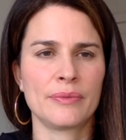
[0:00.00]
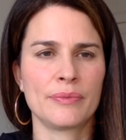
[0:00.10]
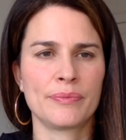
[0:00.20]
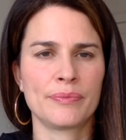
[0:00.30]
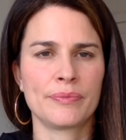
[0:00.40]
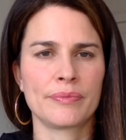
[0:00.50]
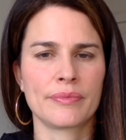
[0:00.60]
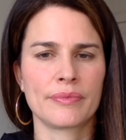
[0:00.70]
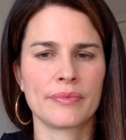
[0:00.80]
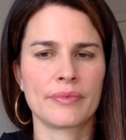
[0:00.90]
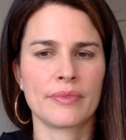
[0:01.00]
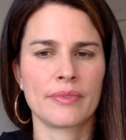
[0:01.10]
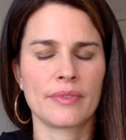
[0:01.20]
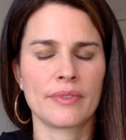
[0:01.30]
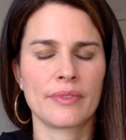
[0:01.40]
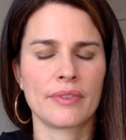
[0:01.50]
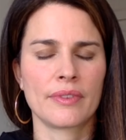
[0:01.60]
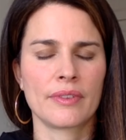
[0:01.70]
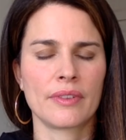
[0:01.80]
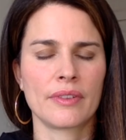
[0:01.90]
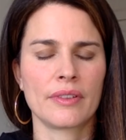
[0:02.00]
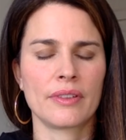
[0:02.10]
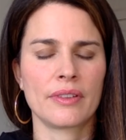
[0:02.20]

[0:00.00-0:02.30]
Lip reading: (no one is talking)